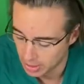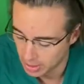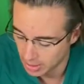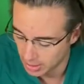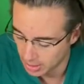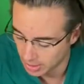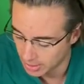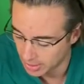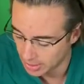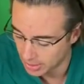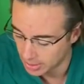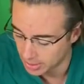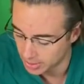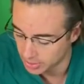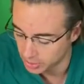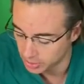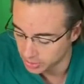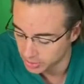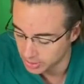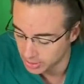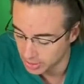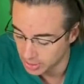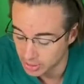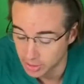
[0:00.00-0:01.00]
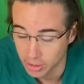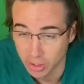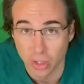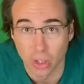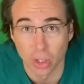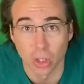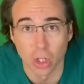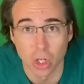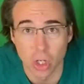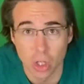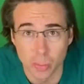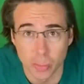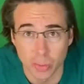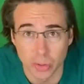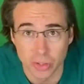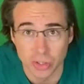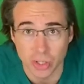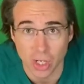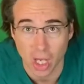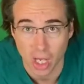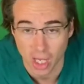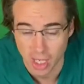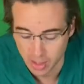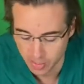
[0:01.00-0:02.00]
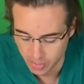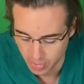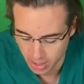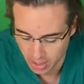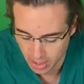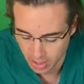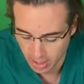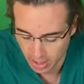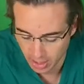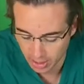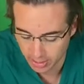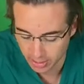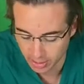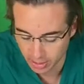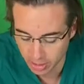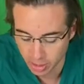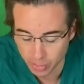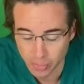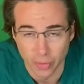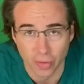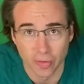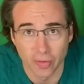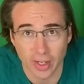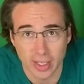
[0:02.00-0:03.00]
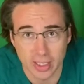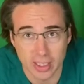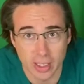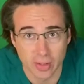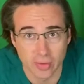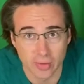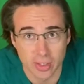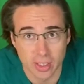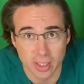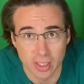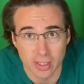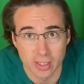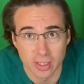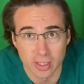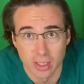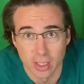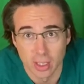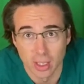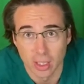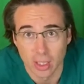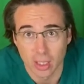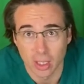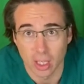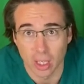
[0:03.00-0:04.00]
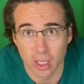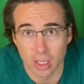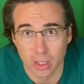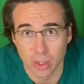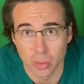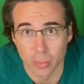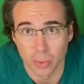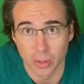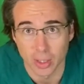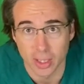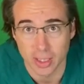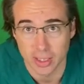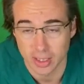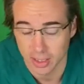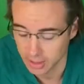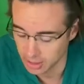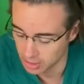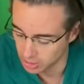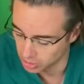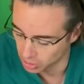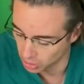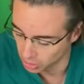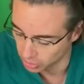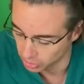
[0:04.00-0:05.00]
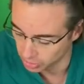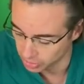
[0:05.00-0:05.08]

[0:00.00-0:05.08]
And here you see the global time and the number of activities completed in total.